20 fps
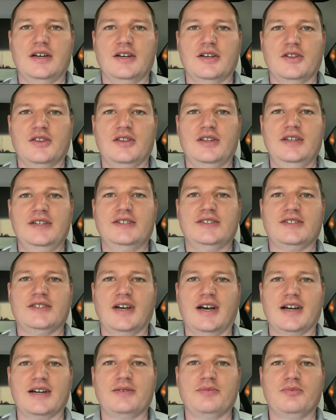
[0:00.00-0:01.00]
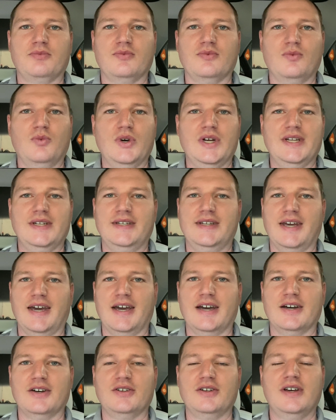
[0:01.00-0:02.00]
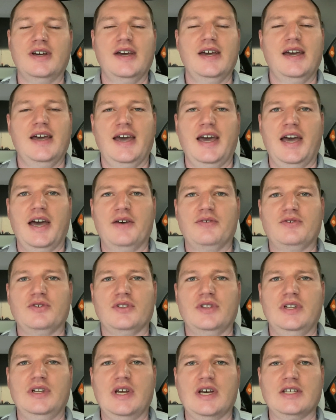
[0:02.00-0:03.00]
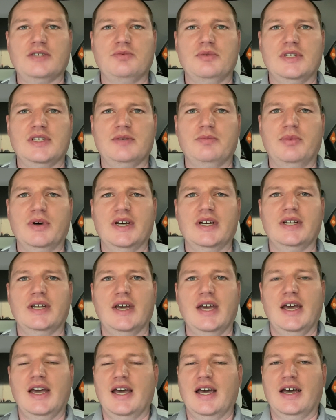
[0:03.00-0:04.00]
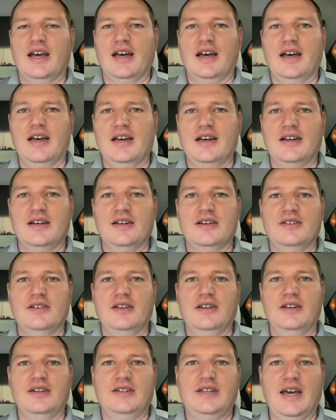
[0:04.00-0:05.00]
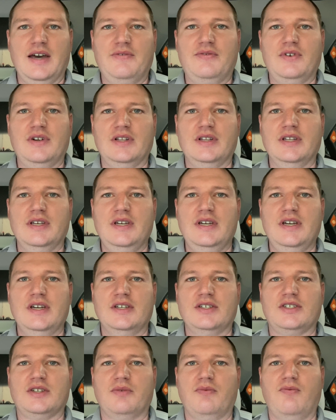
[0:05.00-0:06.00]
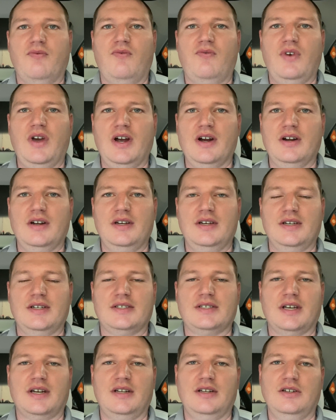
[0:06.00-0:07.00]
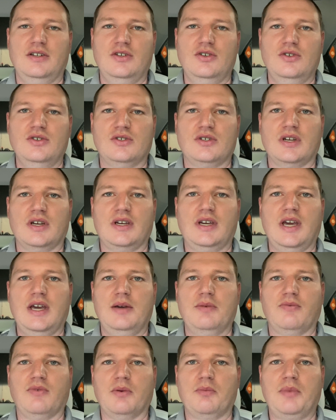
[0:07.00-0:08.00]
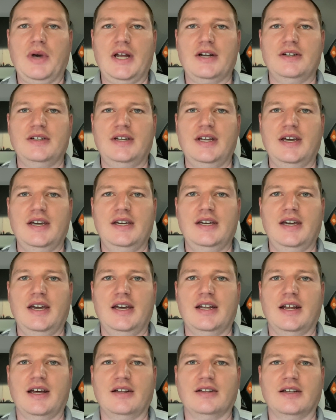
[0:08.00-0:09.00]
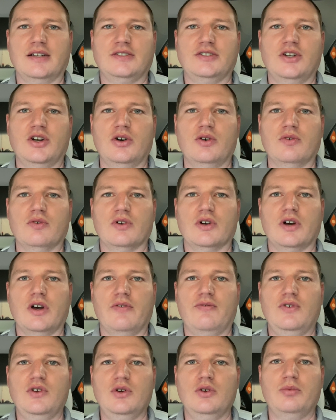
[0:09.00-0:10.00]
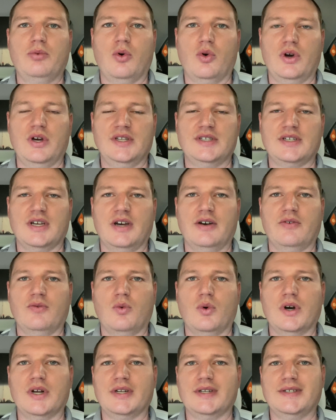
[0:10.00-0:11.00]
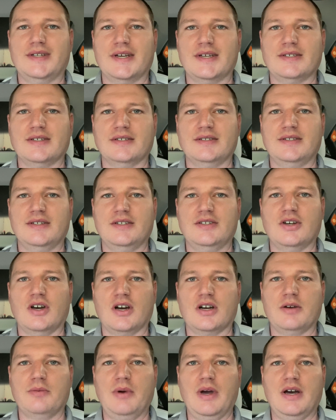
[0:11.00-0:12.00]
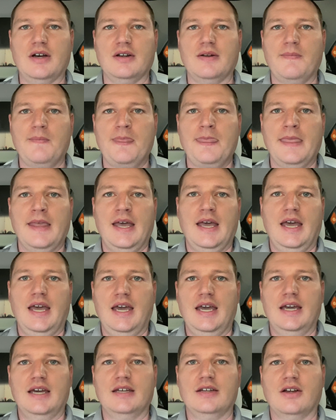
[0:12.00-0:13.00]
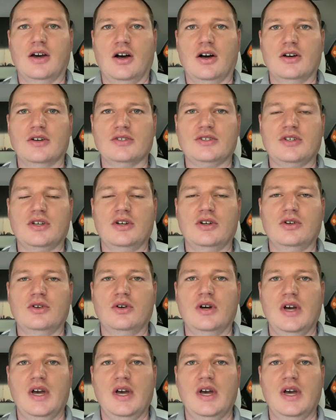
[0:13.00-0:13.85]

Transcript: the stock went down after the announcements, but definitely some very exciting news came from Battery Day, and I'd like to go over a few points of what Tesla did talk about, and also